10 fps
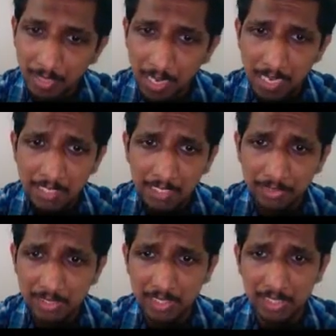And in the
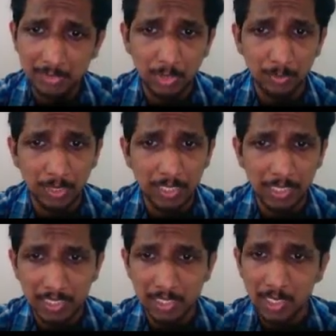first case, we obtained it
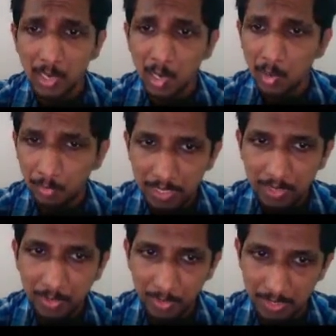as
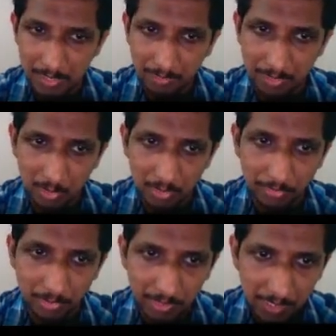527. So
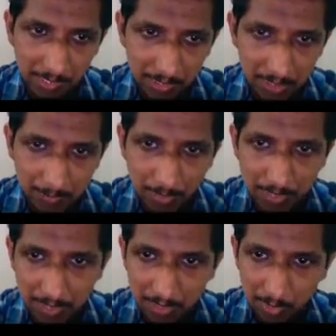if you are taking this
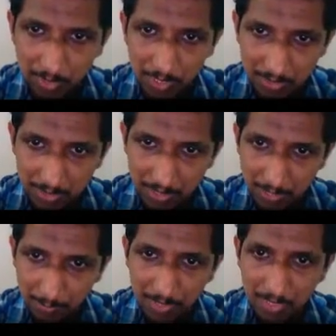spacing to the other side
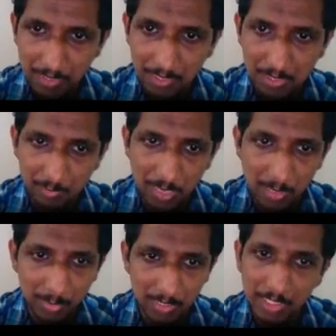and bringing this
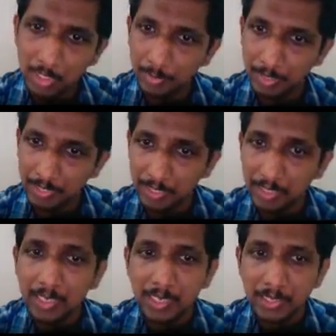value to the denominator,
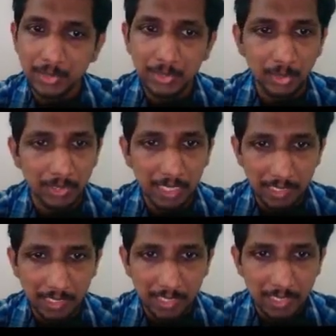you know
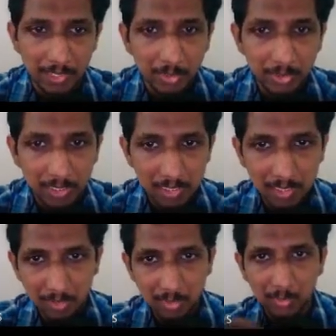that you
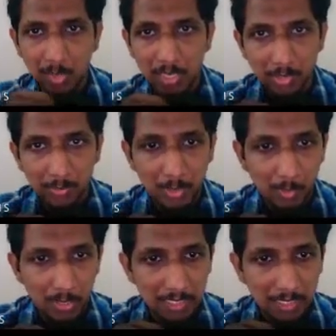just want to
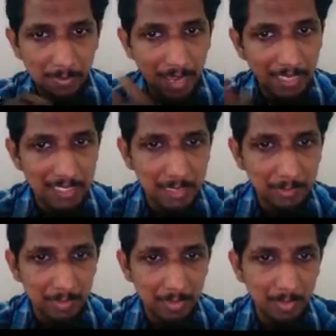provide the
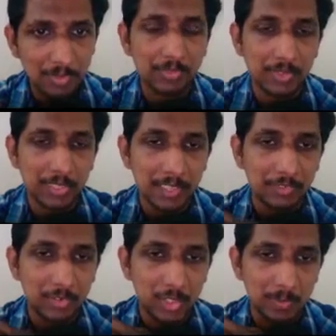maximum amount of
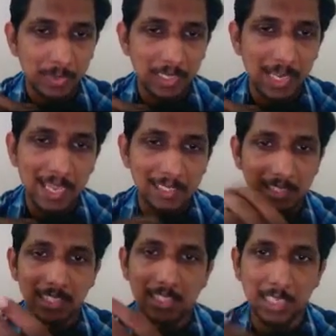reinforcement as
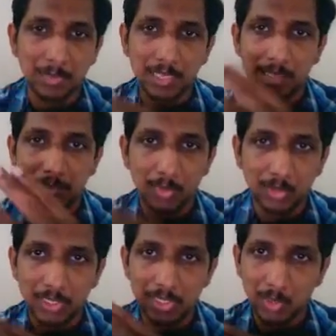suggested by
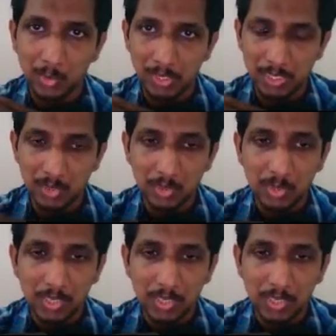both these equations. So